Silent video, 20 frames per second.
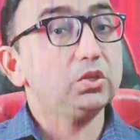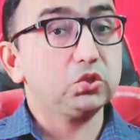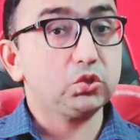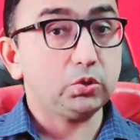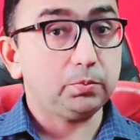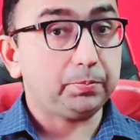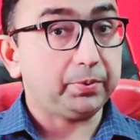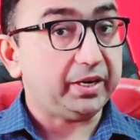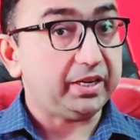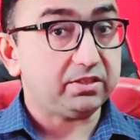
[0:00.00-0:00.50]

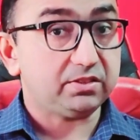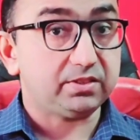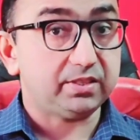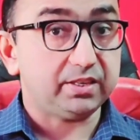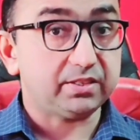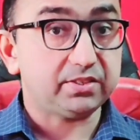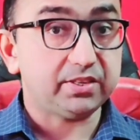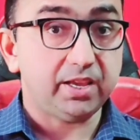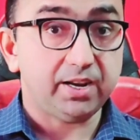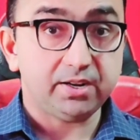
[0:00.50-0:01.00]
suppress
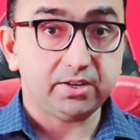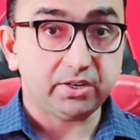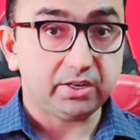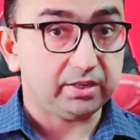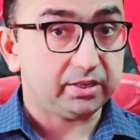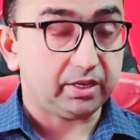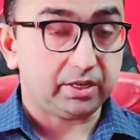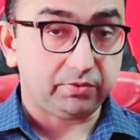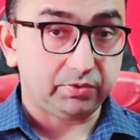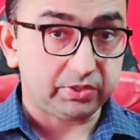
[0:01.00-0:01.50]
the central
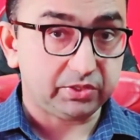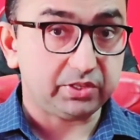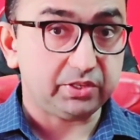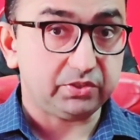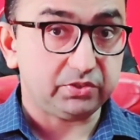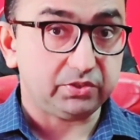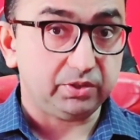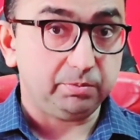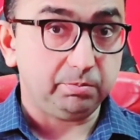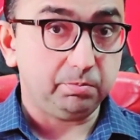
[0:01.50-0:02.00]
nervous
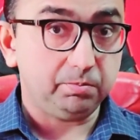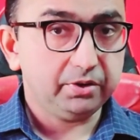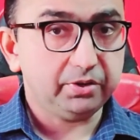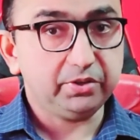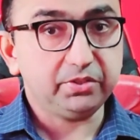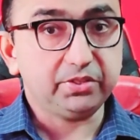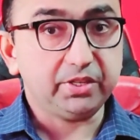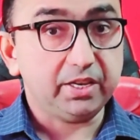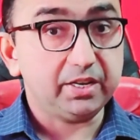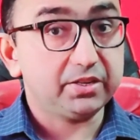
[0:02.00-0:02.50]
system,
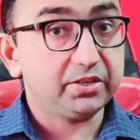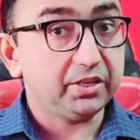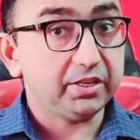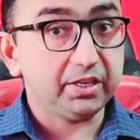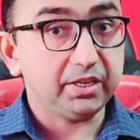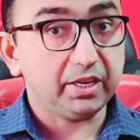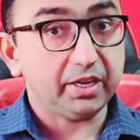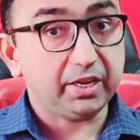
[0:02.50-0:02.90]
resulting